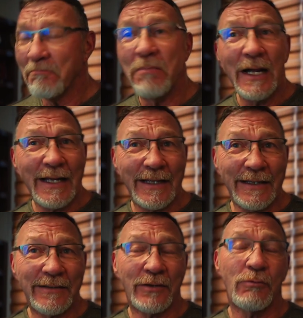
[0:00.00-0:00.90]

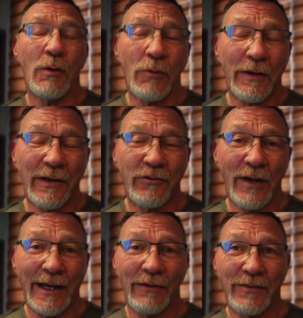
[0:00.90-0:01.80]
But what we're going to
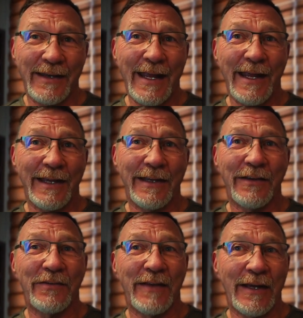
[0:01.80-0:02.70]
check out today
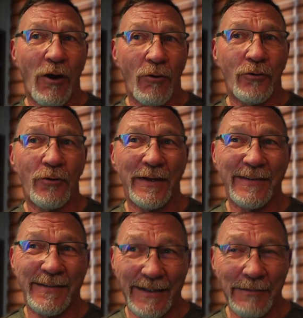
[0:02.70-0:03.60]
is the Harder and
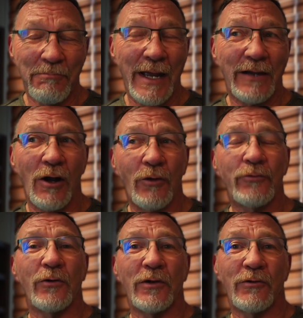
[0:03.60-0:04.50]
Steenbeck
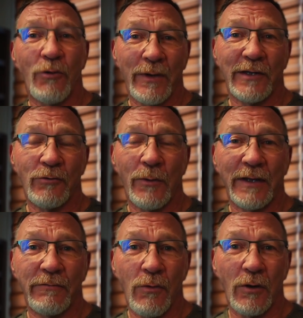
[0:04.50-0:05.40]
Ultra
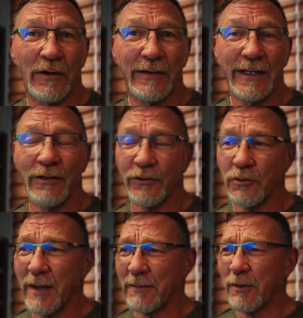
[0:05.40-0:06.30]
2024. Now, you
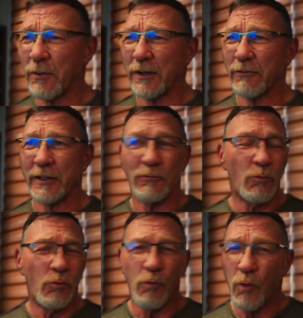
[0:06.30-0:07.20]
might be wondering,
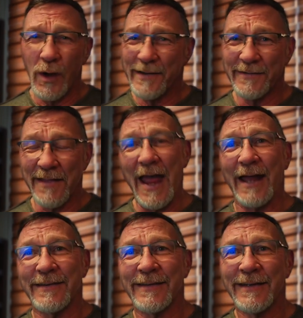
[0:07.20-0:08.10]
what is
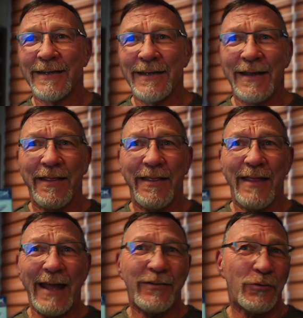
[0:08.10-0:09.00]
that?
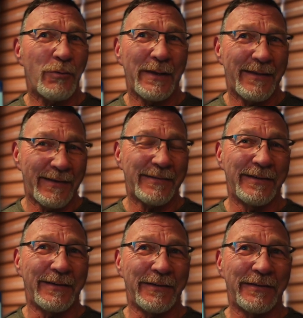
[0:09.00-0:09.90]
That's what this
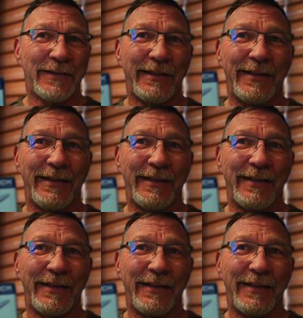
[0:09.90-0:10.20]
is.